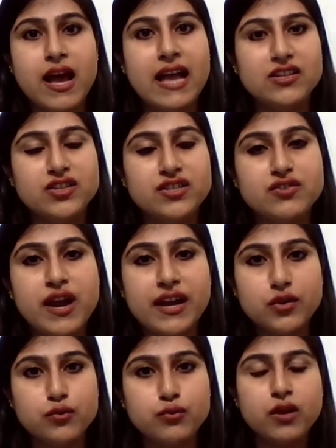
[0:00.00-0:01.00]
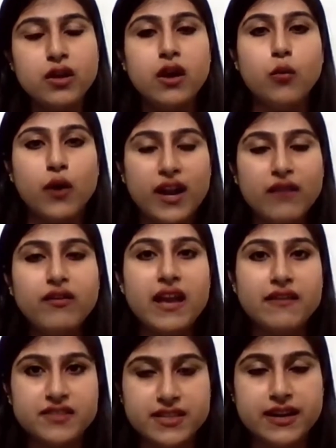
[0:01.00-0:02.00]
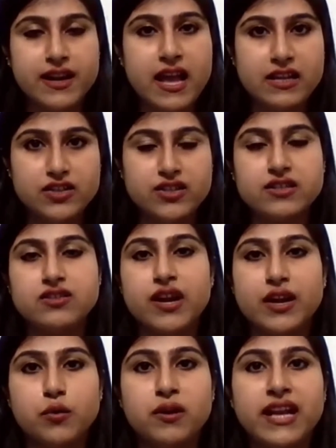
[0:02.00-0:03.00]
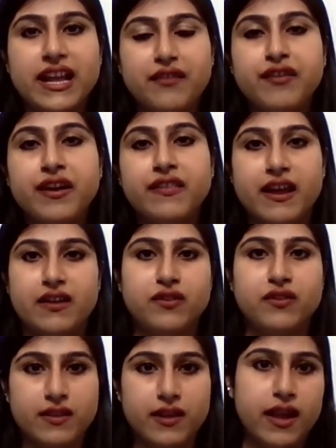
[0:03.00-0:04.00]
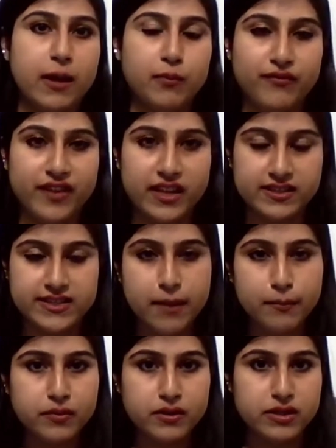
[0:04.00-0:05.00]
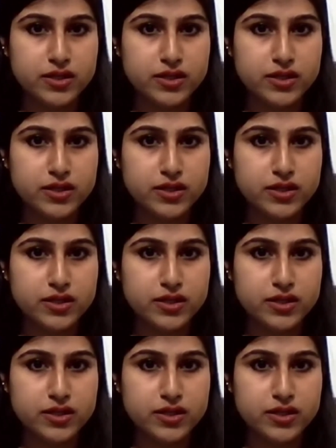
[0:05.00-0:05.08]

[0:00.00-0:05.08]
I'll just try to, whatever I said, I'll just try to clarify that with the help of an example.